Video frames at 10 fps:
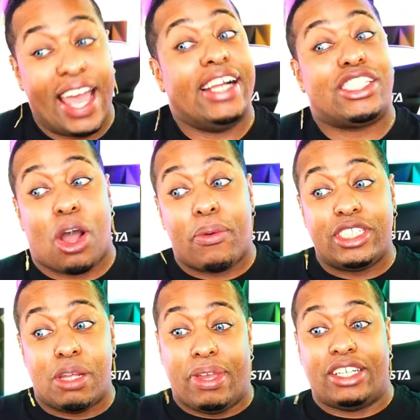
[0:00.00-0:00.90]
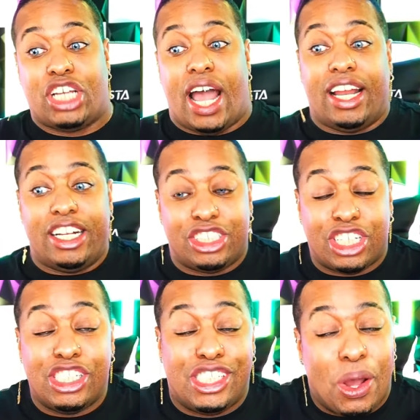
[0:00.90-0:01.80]
and it's going to be a
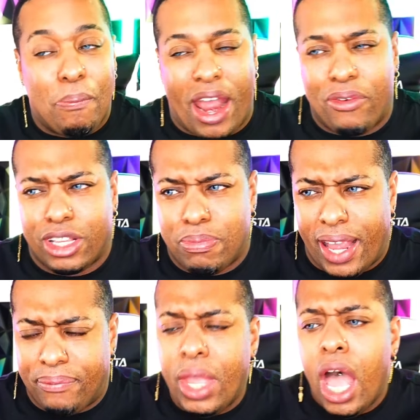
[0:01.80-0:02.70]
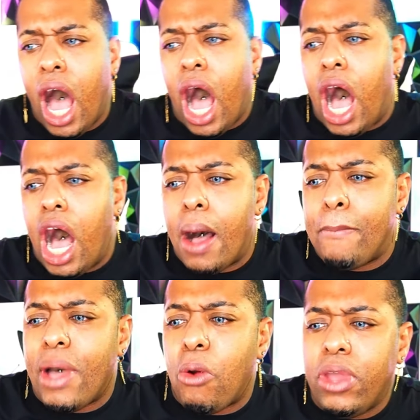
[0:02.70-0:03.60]
challenge, so bear with me.
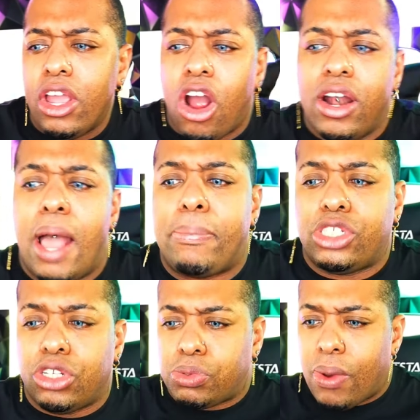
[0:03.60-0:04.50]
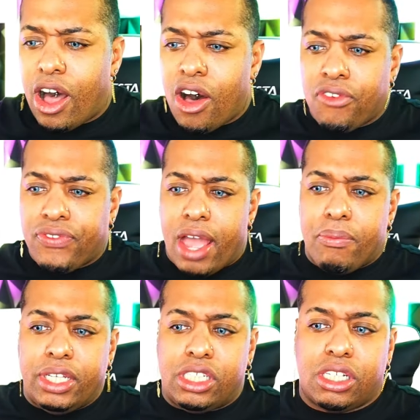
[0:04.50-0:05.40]
We are on episode 12,
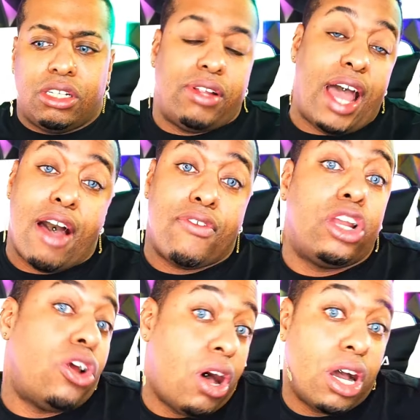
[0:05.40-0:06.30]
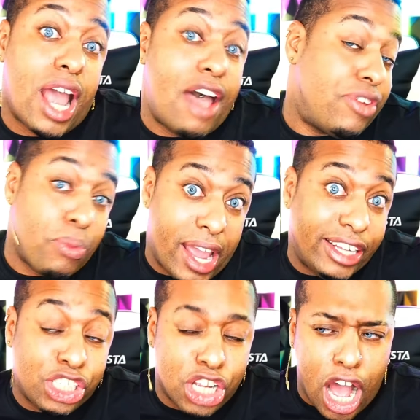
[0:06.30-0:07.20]
and we still have a long effing
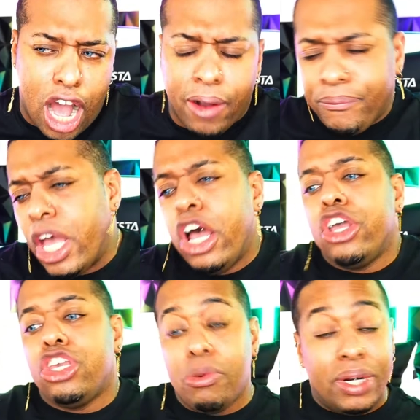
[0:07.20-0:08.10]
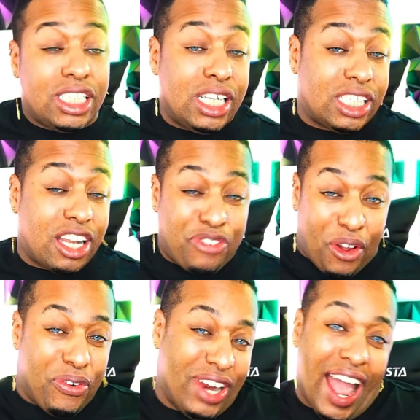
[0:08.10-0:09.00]
way to go. You wanna see the set of
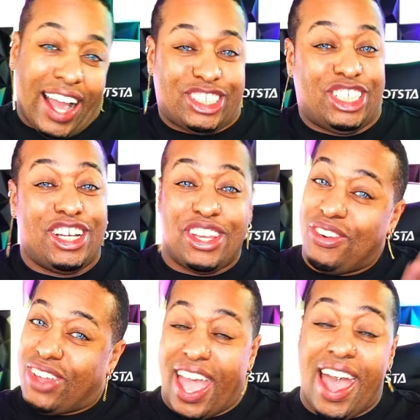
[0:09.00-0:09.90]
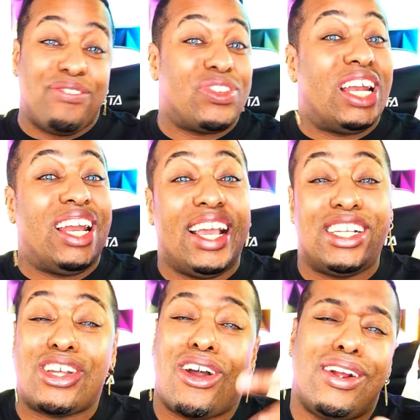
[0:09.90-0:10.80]
full reaction? You can, the
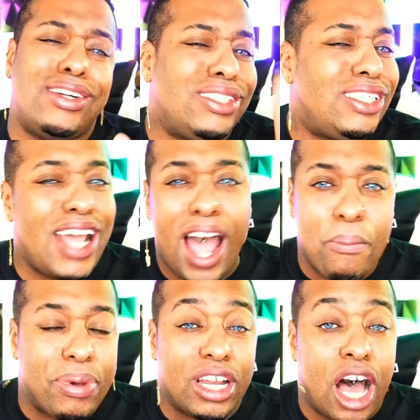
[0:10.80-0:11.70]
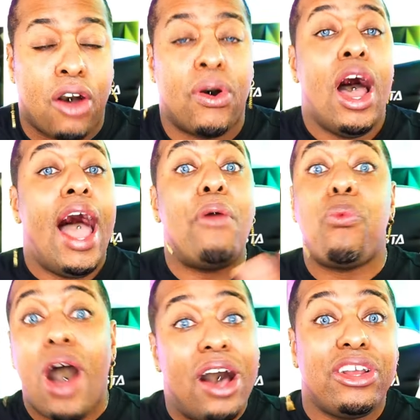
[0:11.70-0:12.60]
links are down below. And
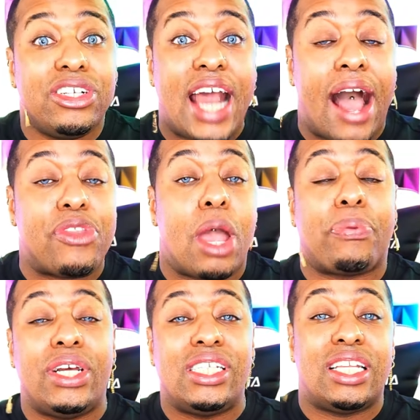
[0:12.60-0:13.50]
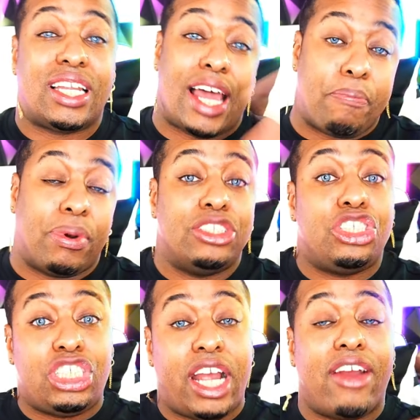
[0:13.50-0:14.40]
while you're down there, please hit the like button,
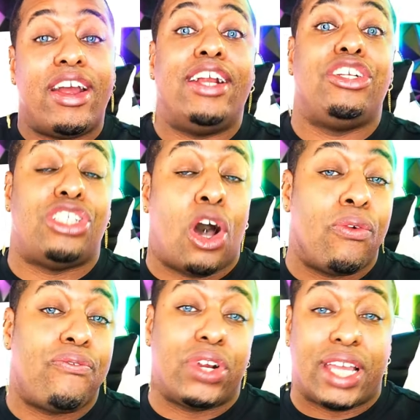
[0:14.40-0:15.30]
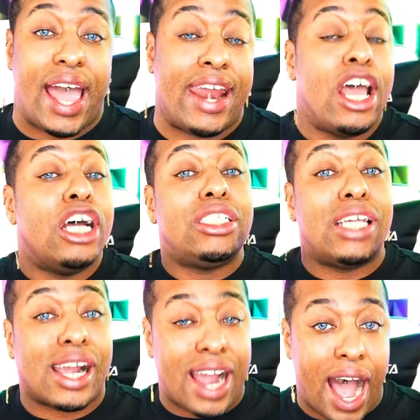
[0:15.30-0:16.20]
share, and don't forget
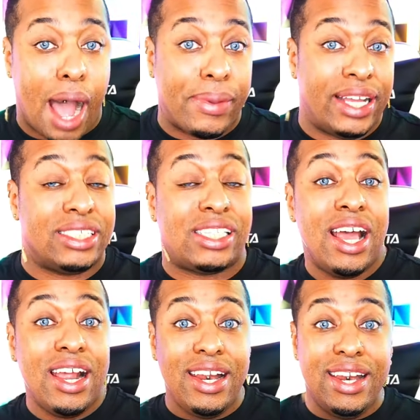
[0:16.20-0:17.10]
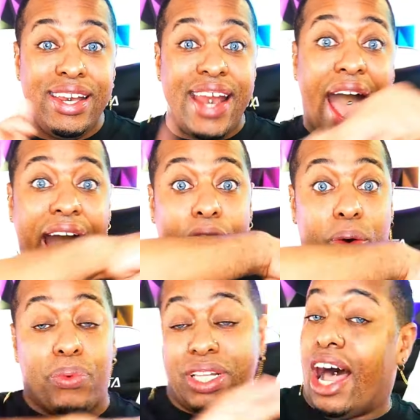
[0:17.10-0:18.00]
to comment.
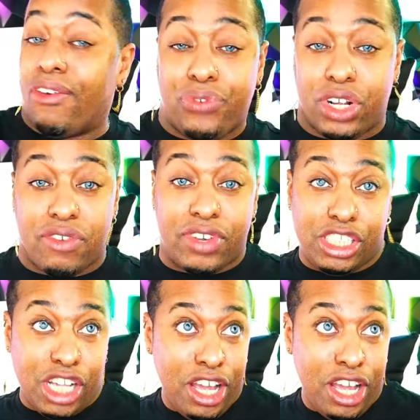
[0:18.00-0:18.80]
Now, without further ado,